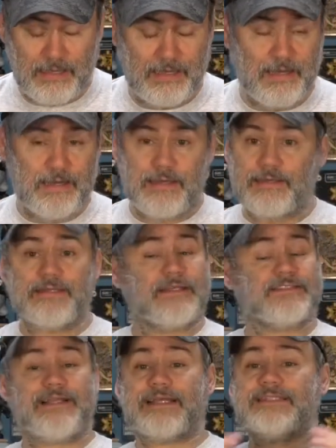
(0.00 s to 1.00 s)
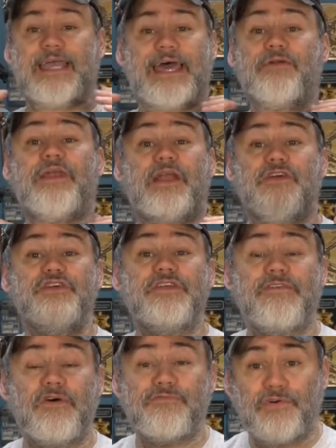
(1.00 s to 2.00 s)
It doesn't, like I said, I don't care who
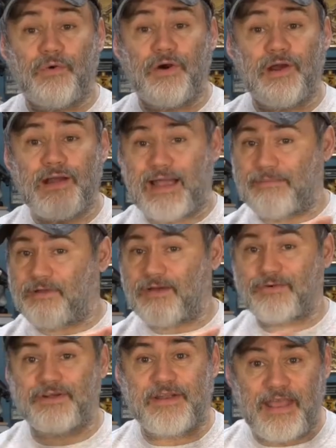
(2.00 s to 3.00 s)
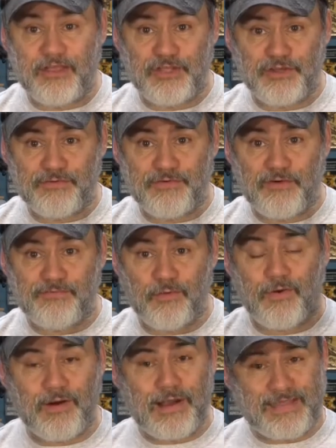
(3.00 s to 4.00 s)
you vote for. I'm not going to tell you who to vote
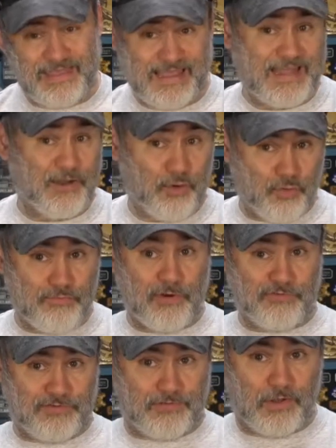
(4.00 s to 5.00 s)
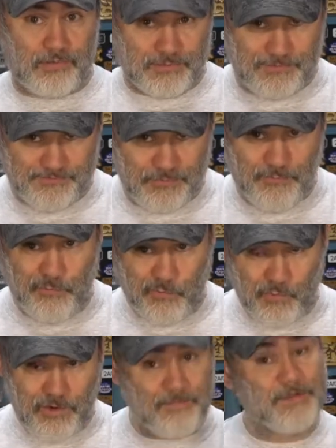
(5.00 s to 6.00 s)
for. I think I know who most of y'all are going to vote
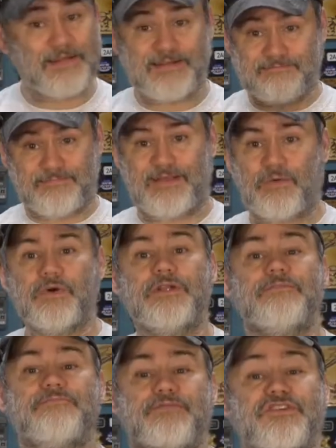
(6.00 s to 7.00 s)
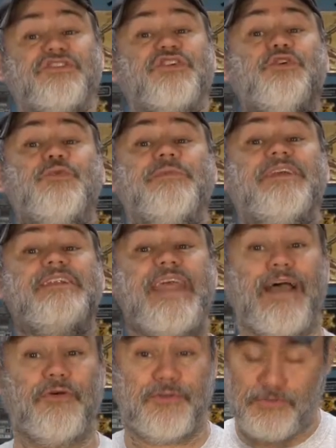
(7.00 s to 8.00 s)
for, but I wouldn't presume to
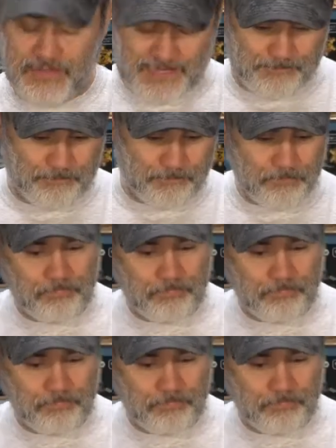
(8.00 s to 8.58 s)
tell you that.